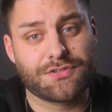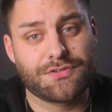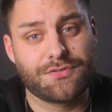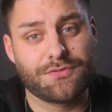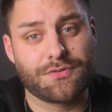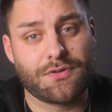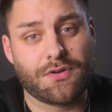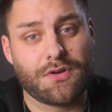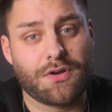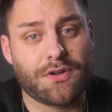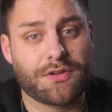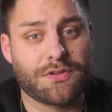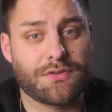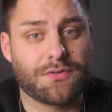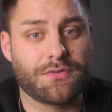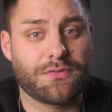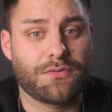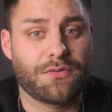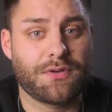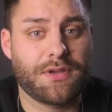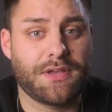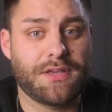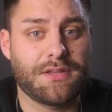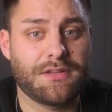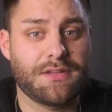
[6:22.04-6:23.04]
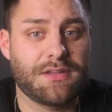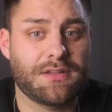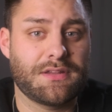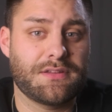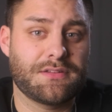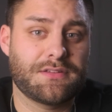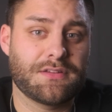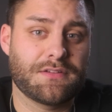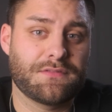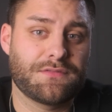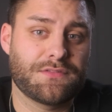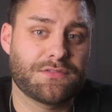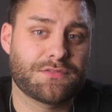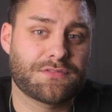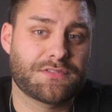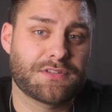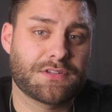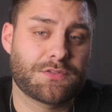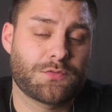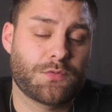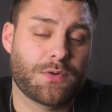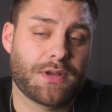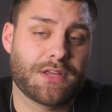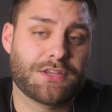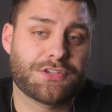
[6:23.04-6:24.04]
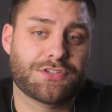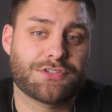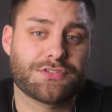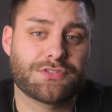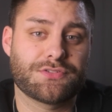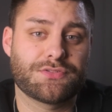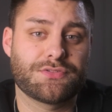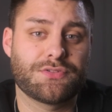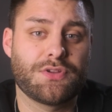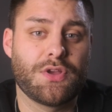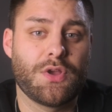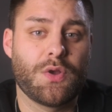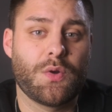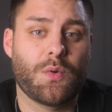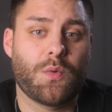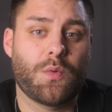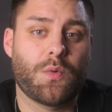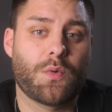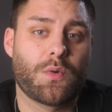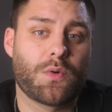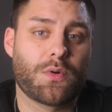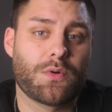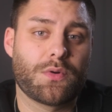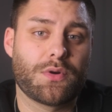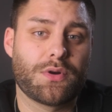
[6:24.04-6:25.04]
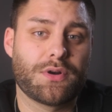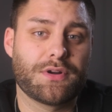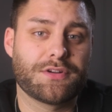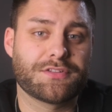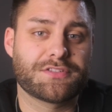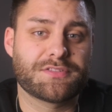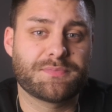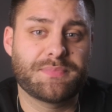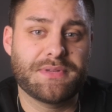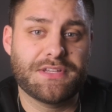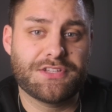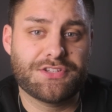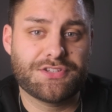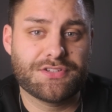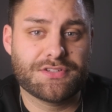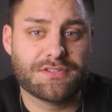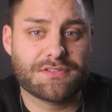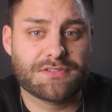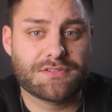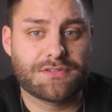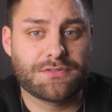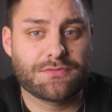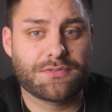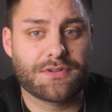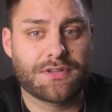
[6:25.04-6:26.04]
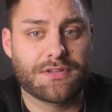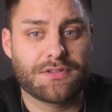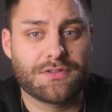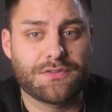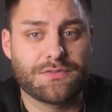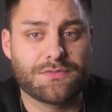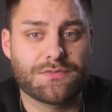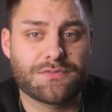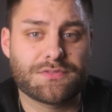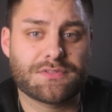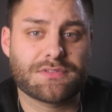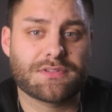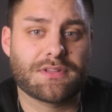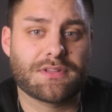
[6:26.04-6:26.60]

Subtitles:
good audio in an interview situation or speeches, you can use a